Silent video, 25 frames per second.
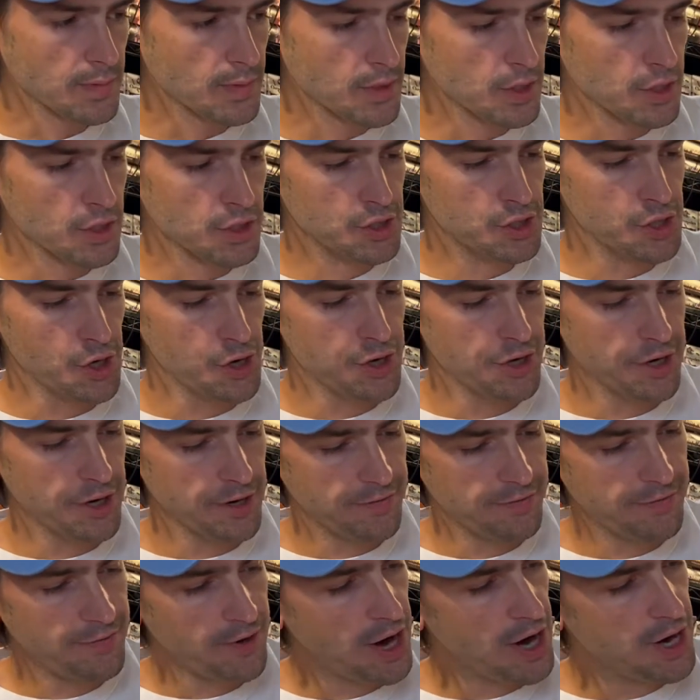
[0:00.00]
so you're gonna
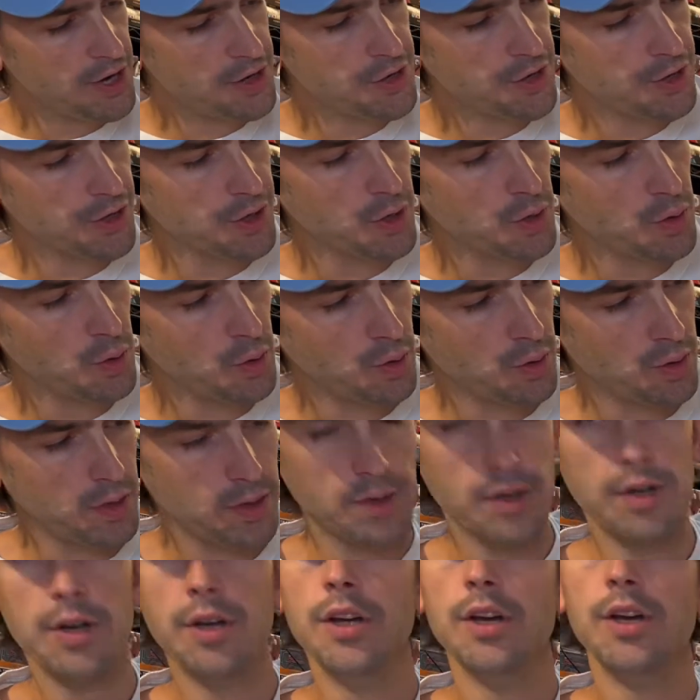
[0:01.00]
find your core.
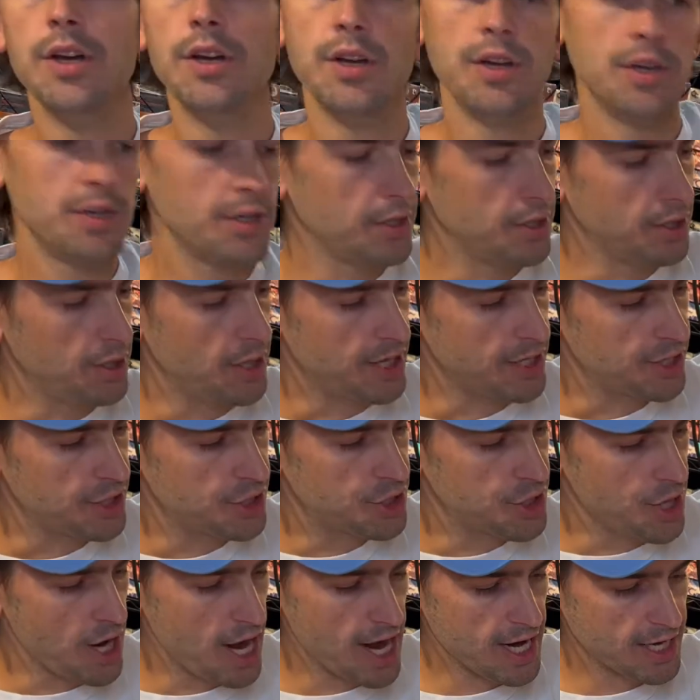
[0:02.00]
You like
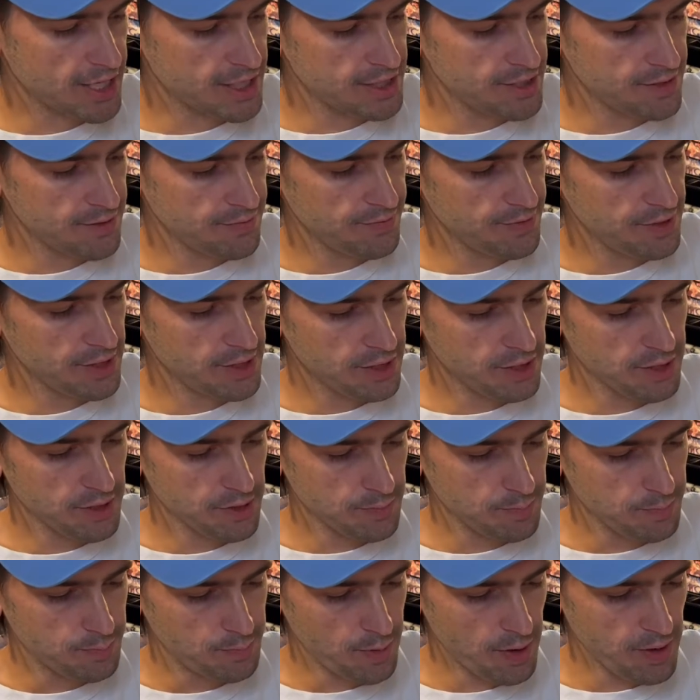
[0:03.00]

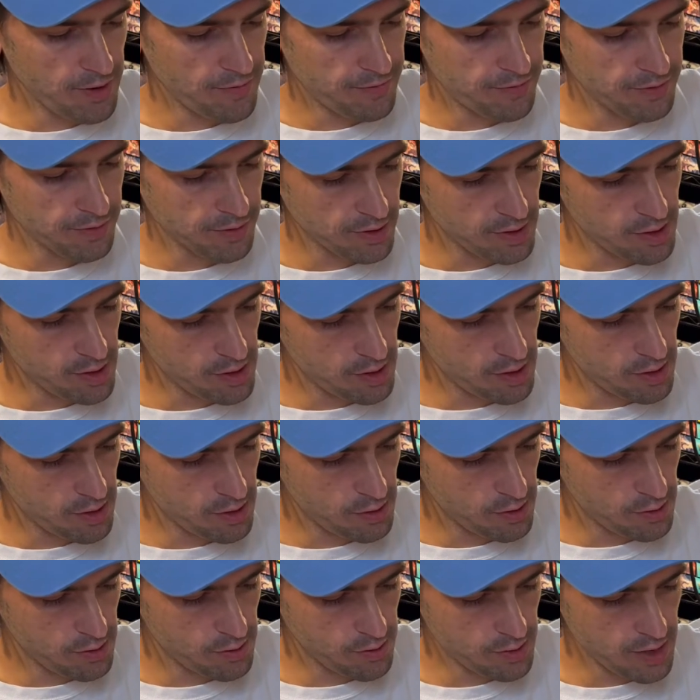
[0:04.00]
Jacksonville,
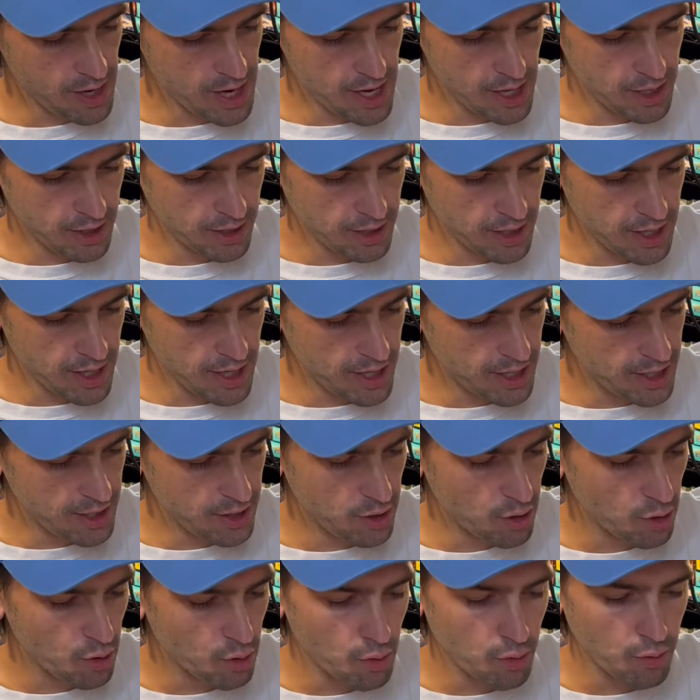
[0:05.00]
Buffalo, LA
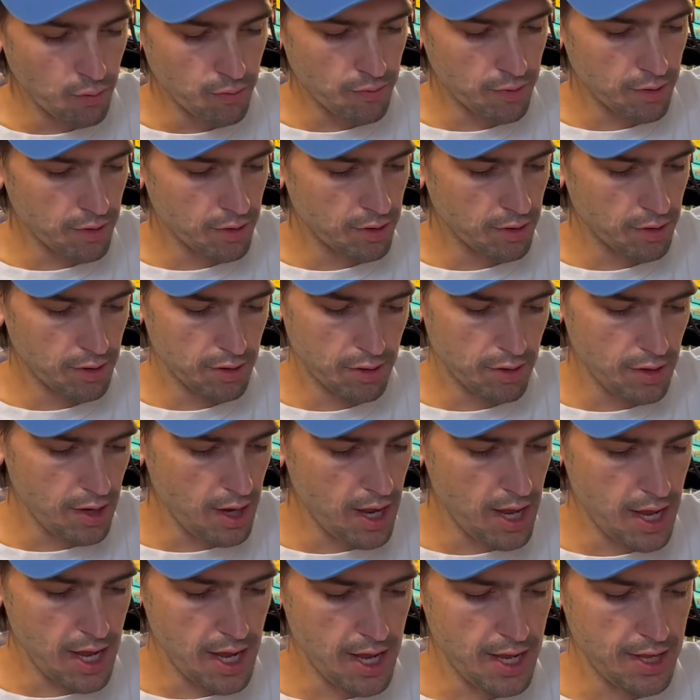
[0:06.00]
over,
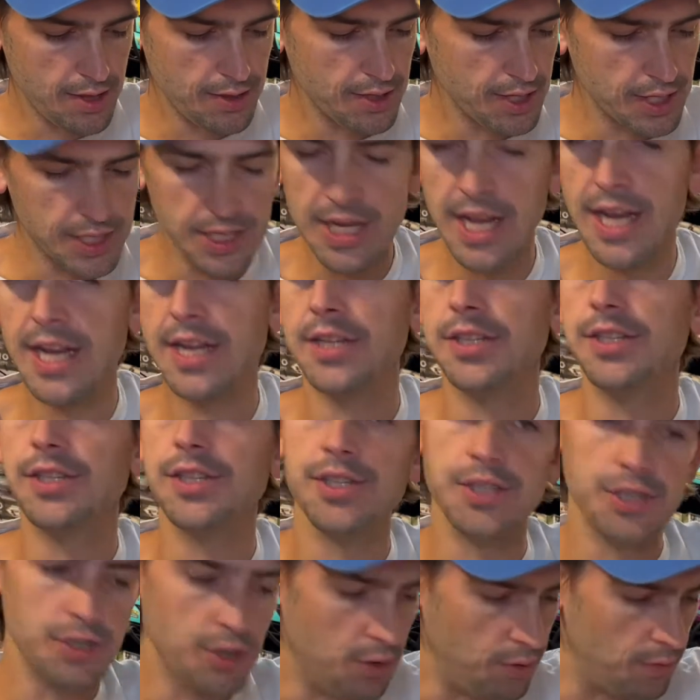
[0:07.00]
and the
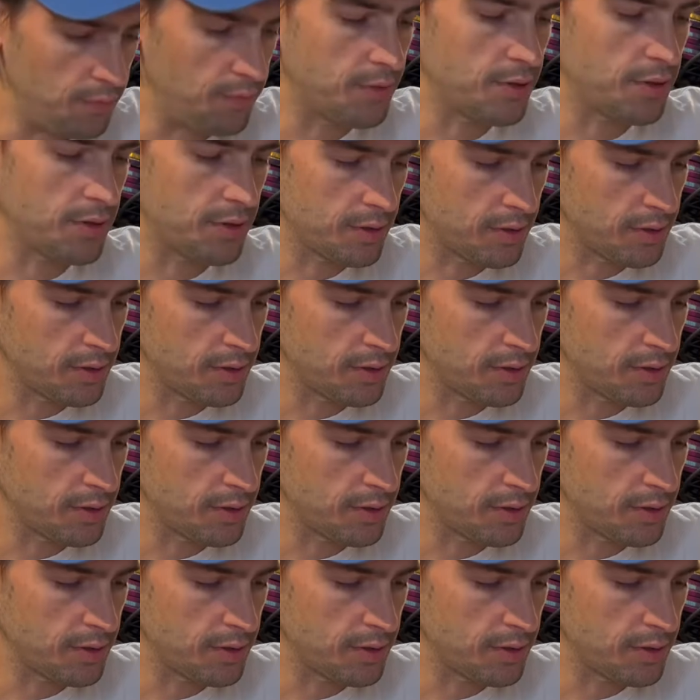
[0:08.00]
Tennessee over.